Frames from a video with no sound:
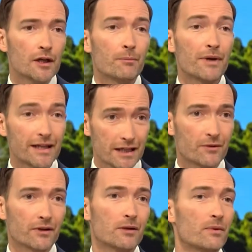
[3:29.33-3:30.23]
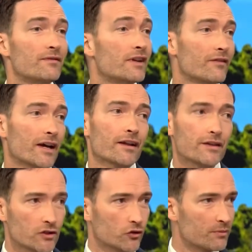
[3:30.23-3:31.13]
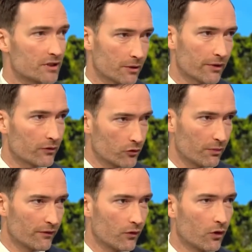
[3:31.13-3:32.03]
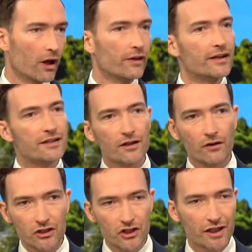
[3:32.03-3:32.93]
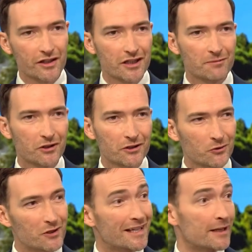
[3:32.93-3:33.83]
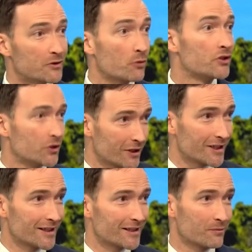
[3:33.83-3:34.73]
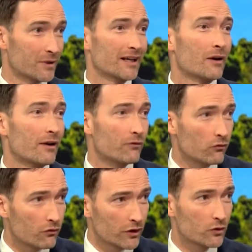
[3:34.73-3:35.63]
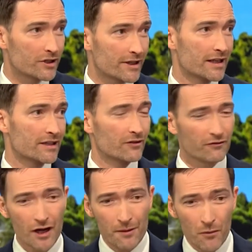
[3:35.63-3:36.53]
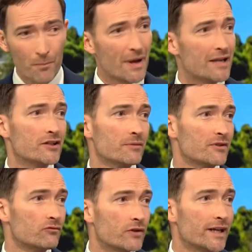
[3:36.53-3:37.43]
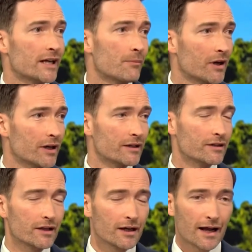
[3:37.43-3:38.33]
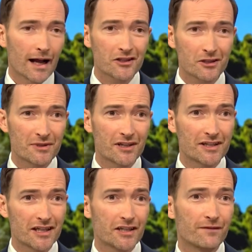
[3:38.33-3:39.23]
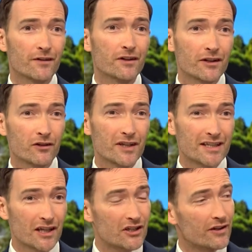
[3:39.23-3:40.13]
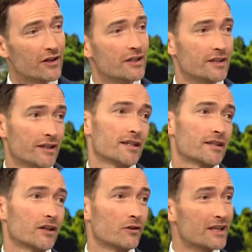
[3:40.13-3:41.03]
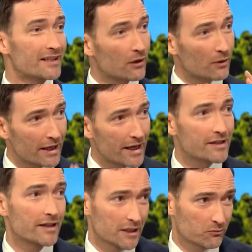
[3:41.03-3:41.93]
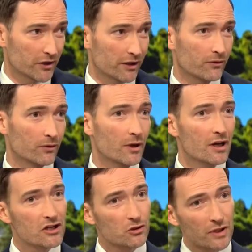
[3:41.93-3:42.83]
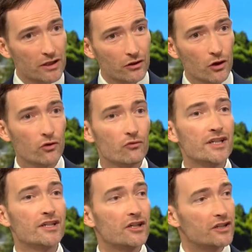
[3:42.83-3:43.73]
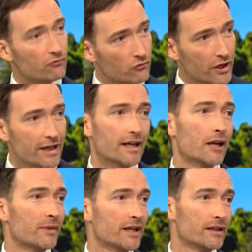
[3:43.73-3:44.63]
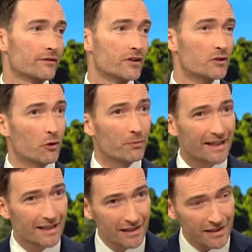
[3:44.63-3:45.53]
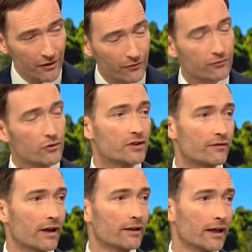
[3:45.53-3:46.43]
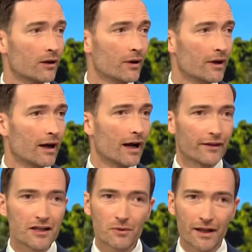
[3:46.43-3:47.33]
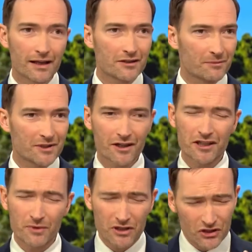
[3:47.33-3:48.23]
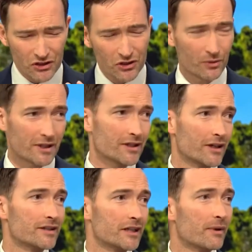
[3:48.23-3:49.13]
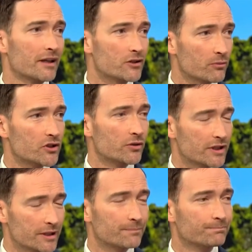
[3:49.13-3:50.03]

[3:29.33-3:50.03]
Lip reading: But equally, we've never had these treatments coming through before. And yes, there are challenges, but you can also see them as opportunities. We now have a real sense of momentum to really get behind. And Alzheimer's Society actually funded the research 30 years ago. That's now led to this breakthrough. So we know that research really can make a difference, and we're beginning to see the fruits of that now. And that's why at Alzheimer's Society, we are so excited about this opportunity.